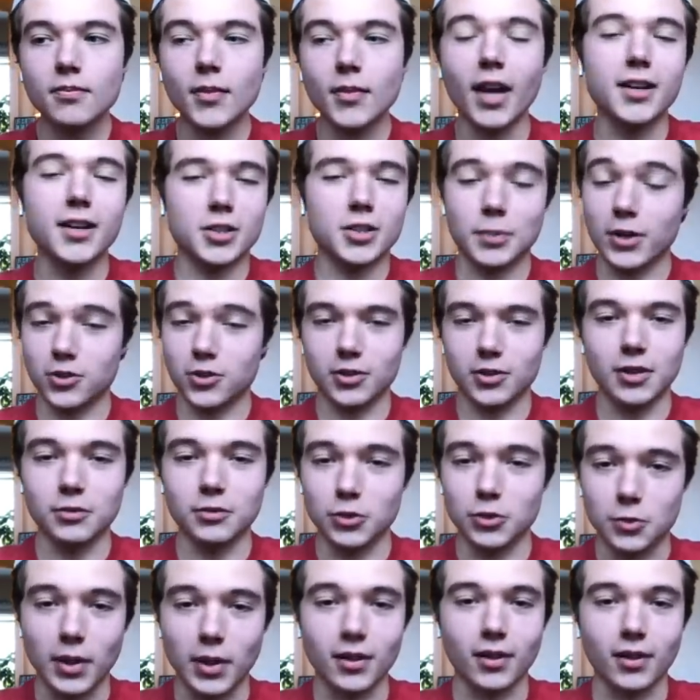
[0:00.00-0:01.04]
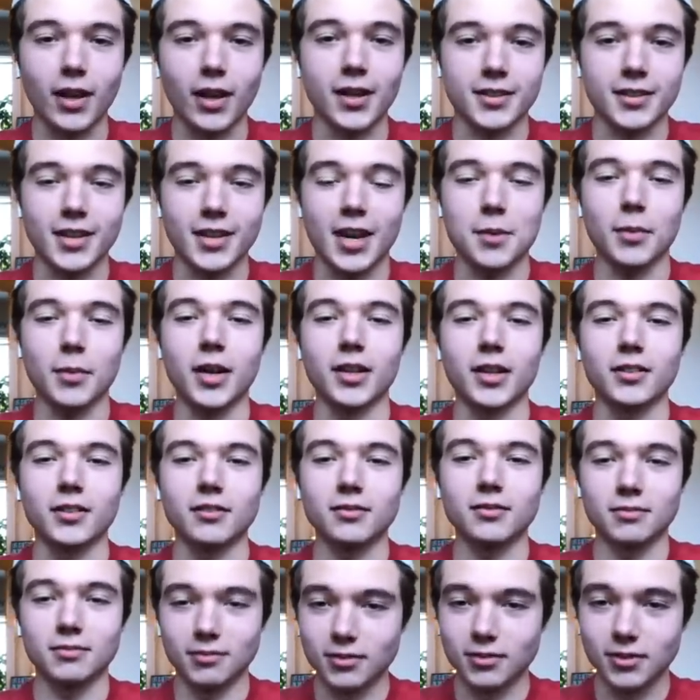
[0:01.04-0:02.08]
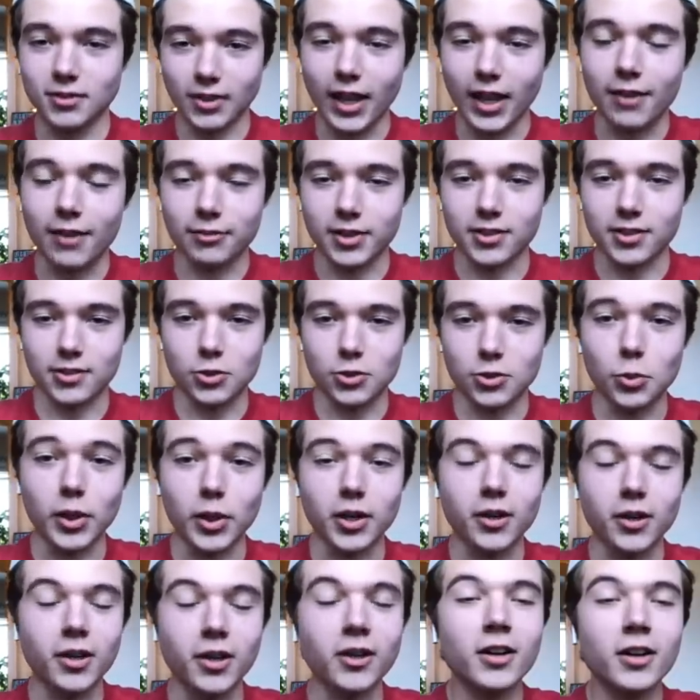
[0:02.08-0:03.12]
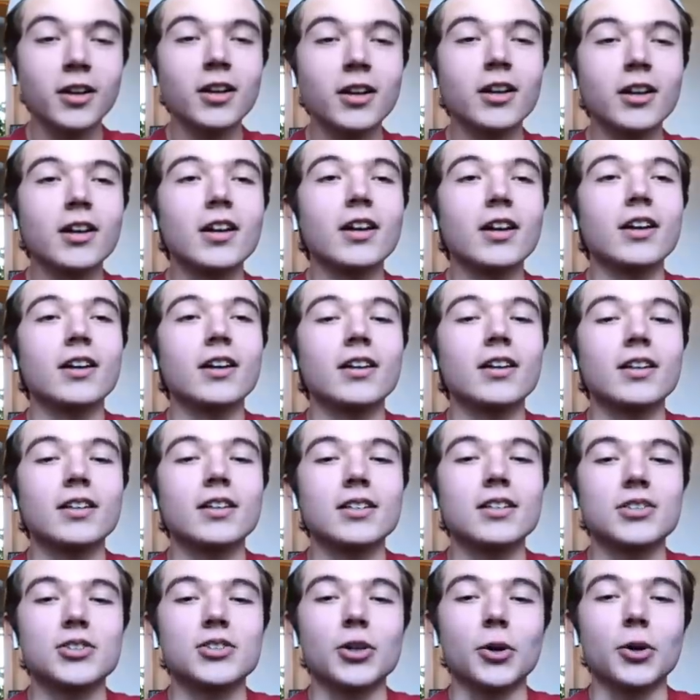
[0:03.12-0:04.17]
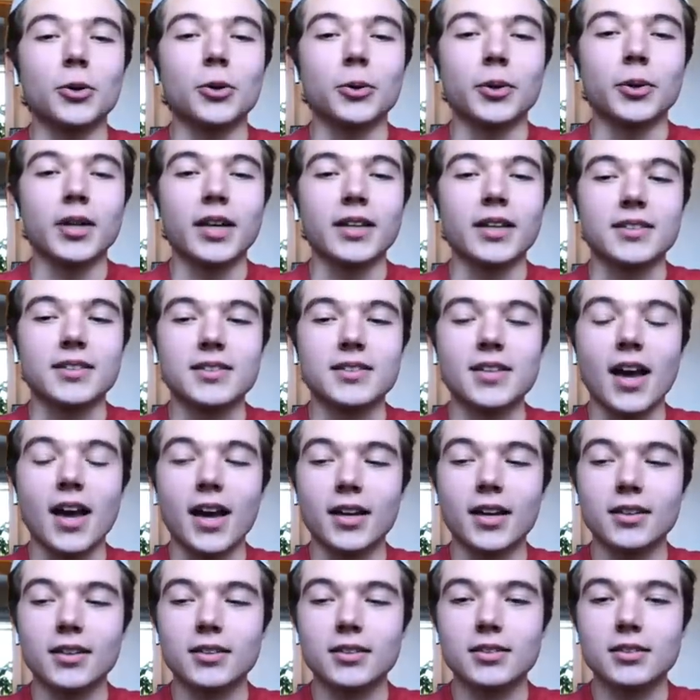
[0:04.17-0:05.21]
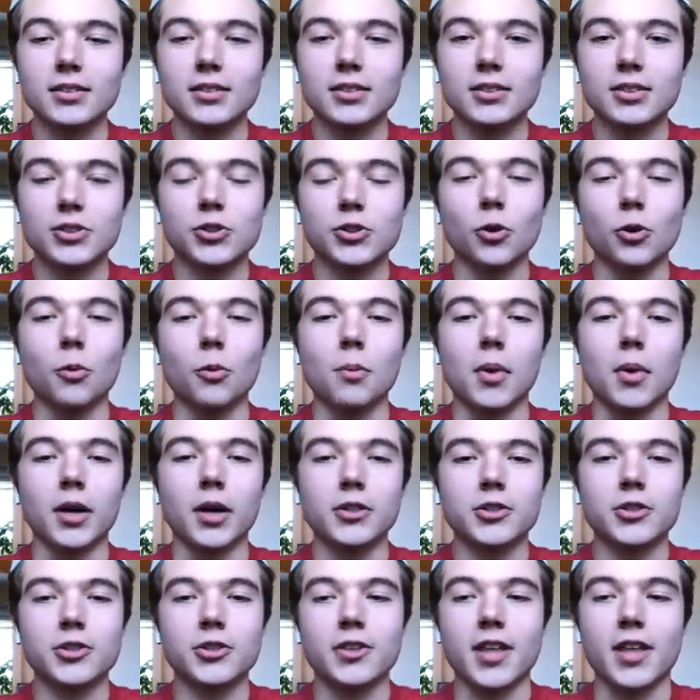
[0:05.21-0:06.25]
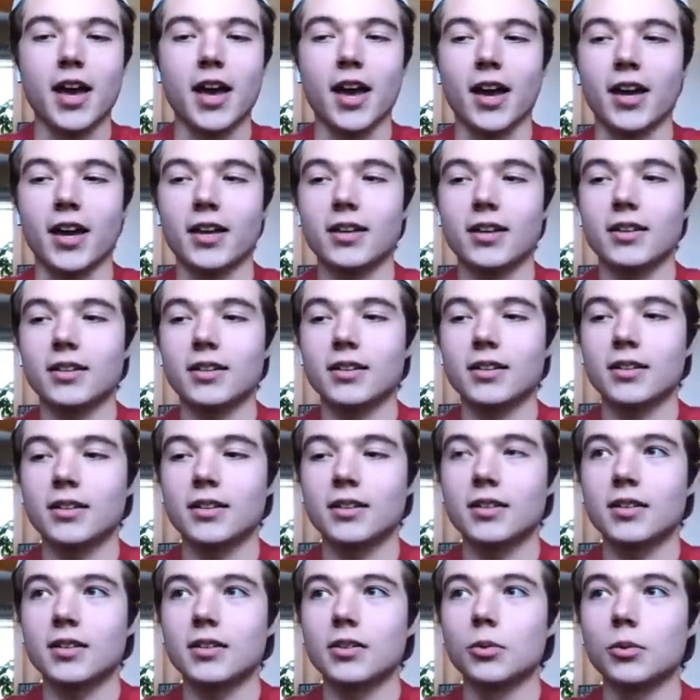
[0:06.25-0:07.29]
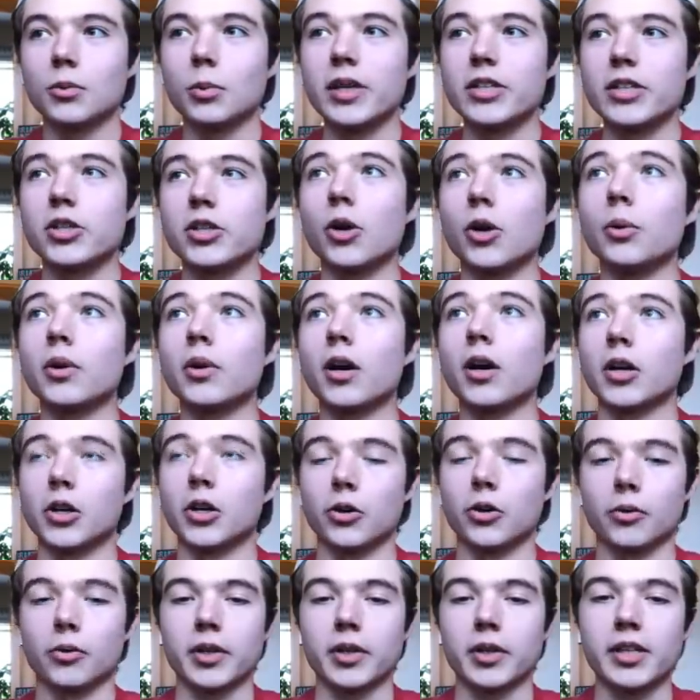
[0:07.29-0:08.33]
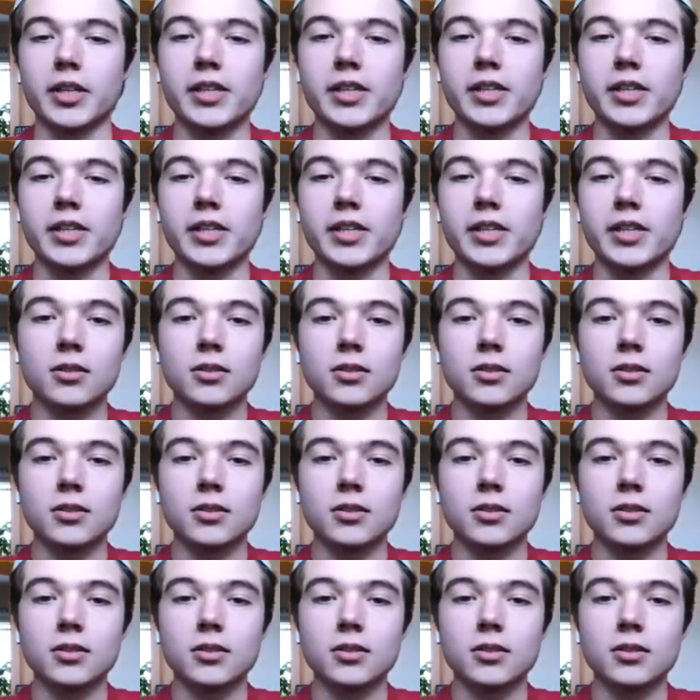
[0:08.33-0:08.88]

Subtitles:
And especially if you spend a lot of time on leftist Twitter. So it's not so much that we don't agree